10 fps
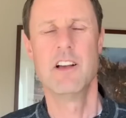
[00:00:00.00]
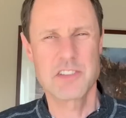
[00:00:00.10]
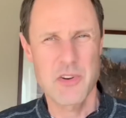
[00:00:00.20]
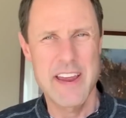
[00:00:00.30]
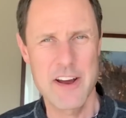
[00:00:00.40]

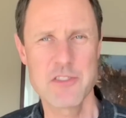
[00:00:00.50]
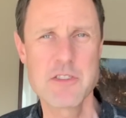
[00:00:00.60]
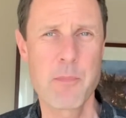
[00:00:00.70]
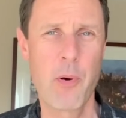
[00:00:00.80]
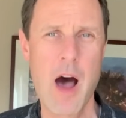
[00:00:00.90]
So here's
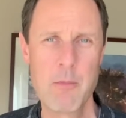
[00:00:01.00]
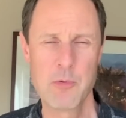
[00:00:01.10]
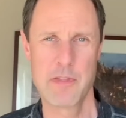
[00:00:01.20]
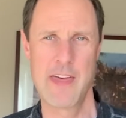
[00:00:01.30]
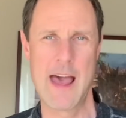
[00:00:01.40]
the problem
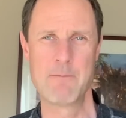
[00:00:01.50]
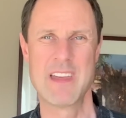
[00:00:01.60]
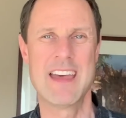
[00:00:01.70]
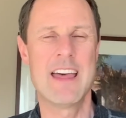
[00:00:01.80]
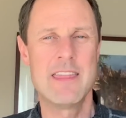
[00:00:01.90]
with that.
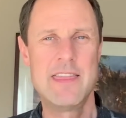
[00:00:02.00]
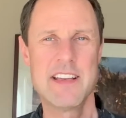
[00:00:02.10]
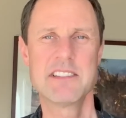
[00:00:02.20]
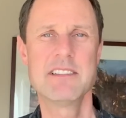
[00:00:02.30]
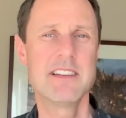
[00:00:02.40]

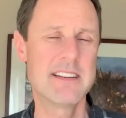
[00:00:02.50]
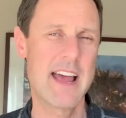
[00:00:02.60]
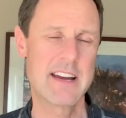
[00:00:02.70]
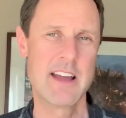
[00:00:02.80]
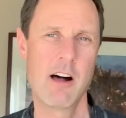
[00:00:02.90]
This is a
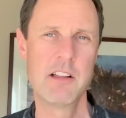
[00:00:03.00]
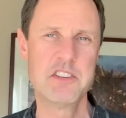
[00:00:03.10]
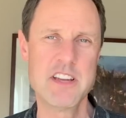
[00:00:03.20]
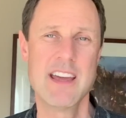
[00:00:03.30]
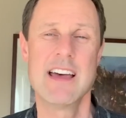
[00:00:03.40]

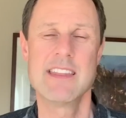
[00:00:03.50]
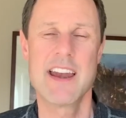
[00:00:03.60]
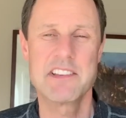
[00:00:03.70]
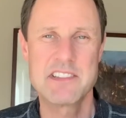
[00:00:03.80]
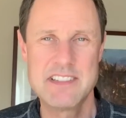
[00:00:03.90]
technology that
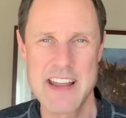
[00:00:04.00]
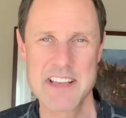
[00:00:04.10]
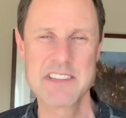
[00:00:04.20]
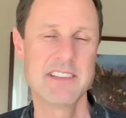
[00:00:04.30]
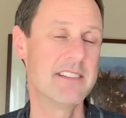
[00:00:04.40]
is
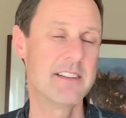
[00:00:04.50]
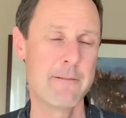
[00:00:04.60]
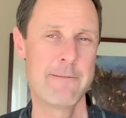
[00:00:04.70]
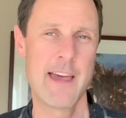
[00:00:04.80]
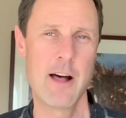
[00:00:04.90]
destined to
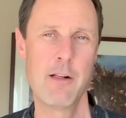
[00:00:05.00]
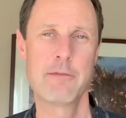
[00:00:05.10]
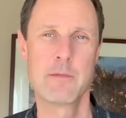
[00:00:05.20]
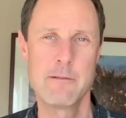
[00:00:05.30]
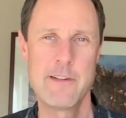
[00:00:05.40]
fail
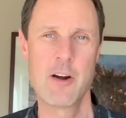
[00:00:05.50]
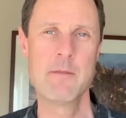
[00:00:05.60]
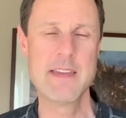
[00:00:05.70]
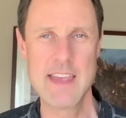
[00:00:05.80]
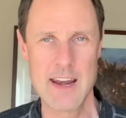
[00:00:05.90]
from the very
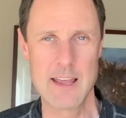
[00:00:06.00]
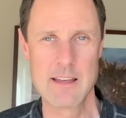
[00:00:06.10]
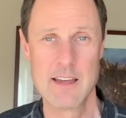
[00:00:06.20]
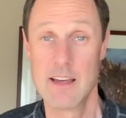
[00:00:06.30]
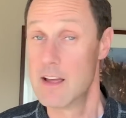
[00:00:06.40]
beginning.
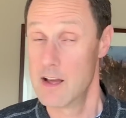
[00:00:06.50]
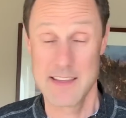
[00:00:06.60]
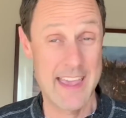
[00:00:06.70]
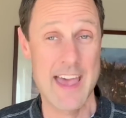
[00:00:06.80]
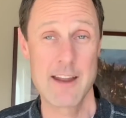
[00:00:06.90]

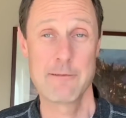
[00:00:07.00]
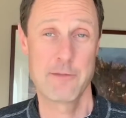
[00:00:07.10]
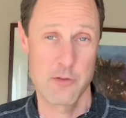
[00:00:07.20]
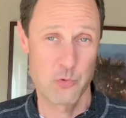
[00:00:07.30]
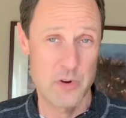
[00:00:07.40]
Again,
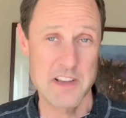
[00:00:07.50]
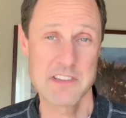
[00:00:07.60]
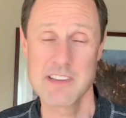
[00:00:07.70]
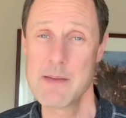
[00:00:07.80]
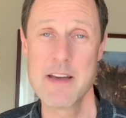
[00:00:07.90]
for the
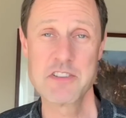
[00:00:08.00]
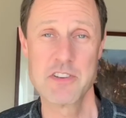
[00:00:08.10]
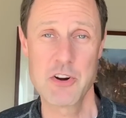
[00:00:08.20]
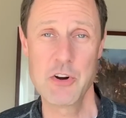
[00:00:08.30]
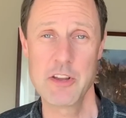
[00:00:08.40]
reasons I
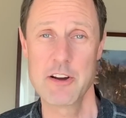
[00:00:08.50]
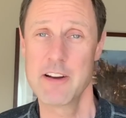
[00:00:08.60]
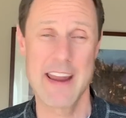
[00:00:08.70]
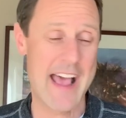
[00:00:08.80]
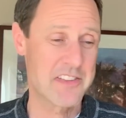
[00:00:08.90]
mentioned earlier,
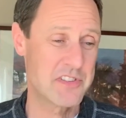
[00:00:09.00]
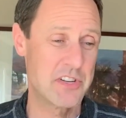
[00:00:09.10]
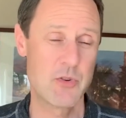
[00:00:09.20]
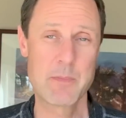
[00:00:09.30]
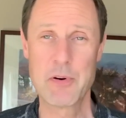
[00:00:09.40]
it has to
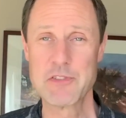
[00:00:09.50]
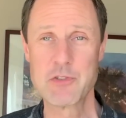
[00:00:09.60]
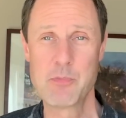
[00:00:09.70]
do with personal